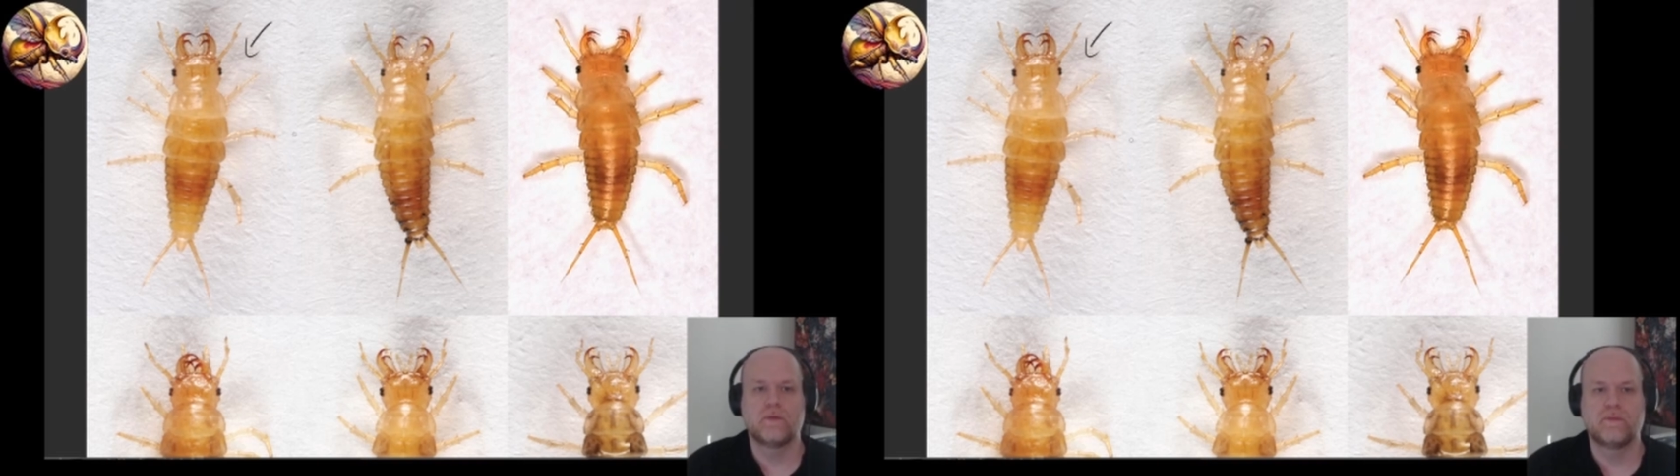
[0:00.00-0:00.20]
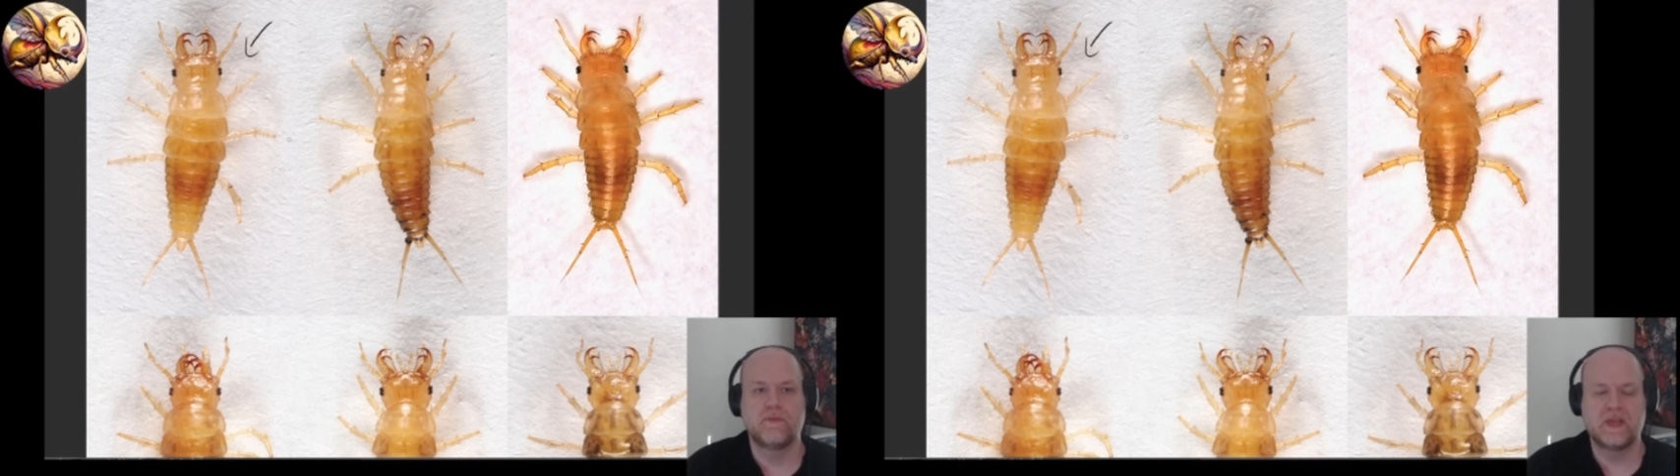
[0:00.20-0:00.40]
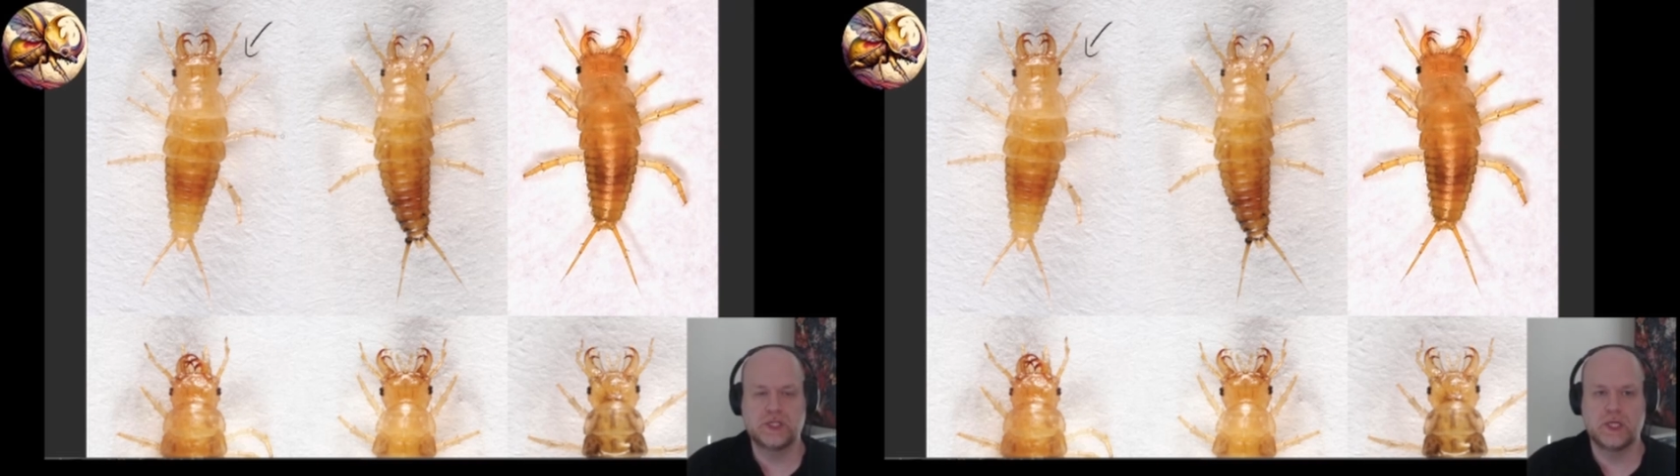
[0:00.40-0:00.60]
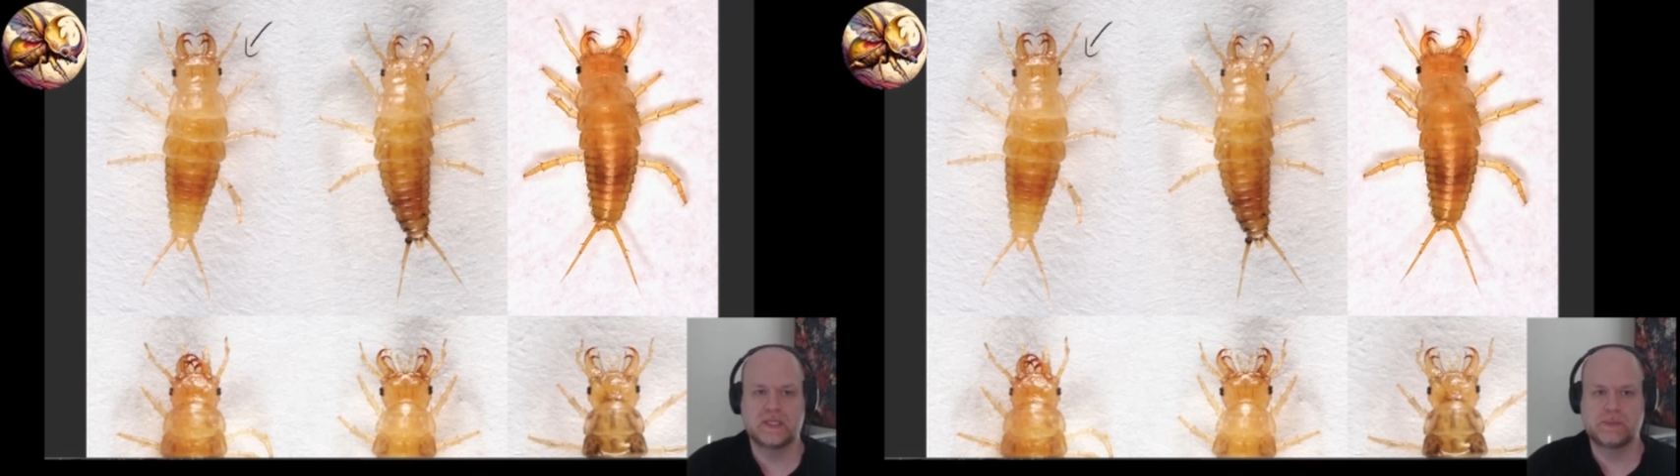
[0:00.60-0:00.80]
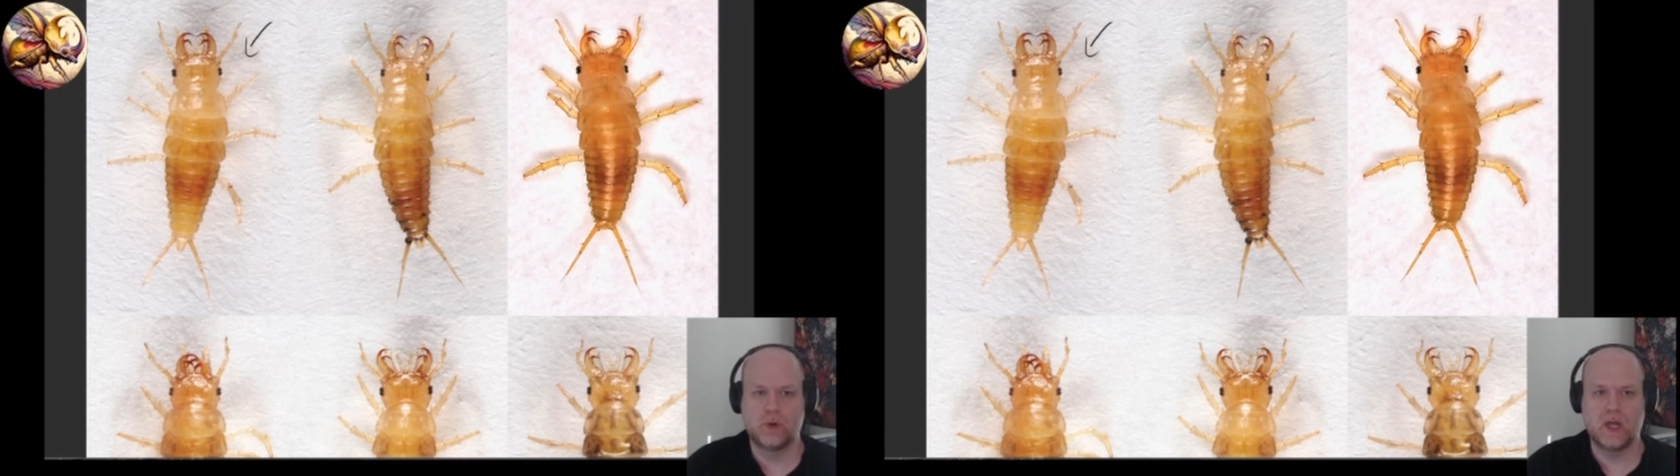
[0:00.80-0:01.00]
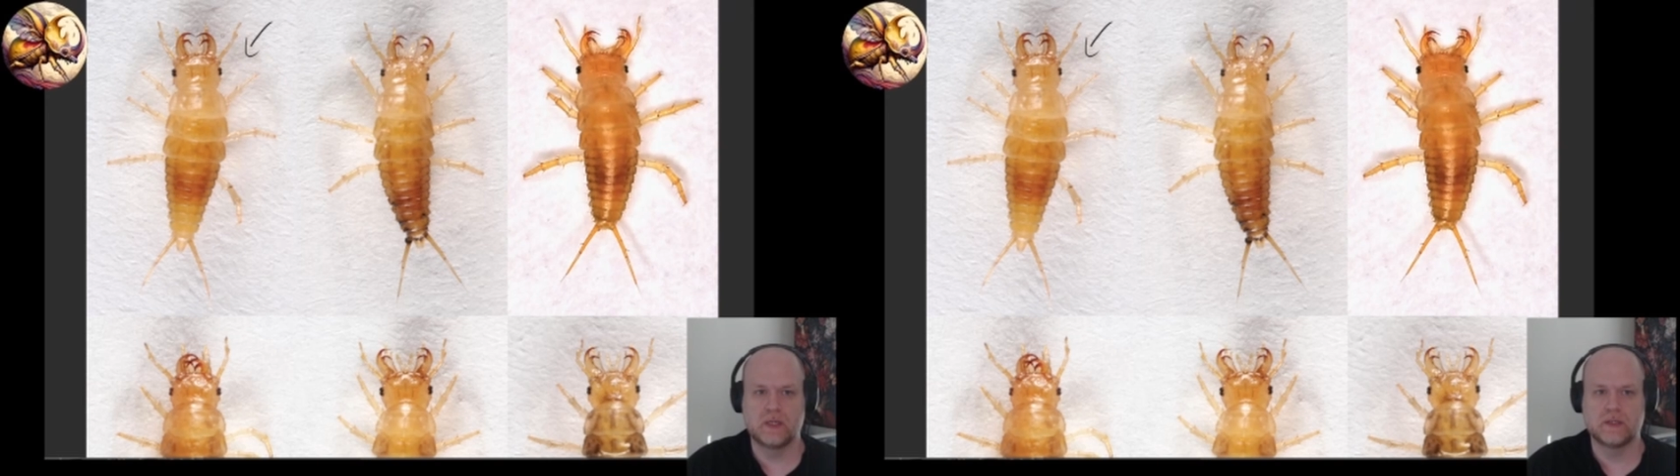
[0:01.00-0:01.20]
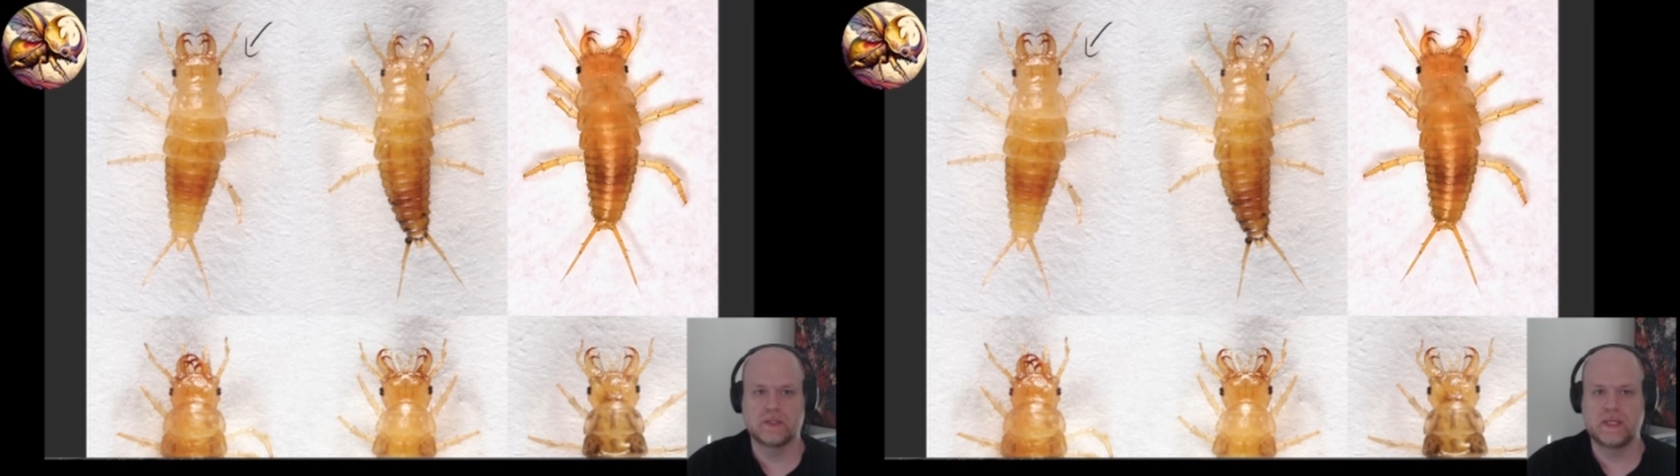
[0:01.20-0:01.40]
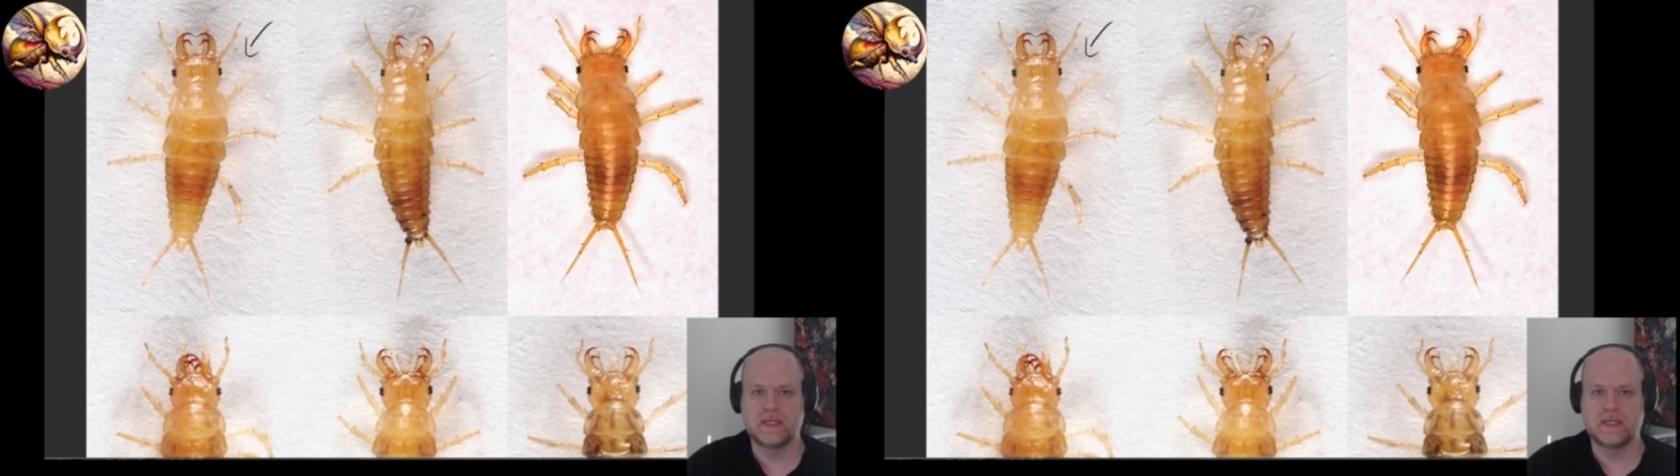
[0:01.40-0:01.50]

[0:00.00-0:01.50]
vicious predators,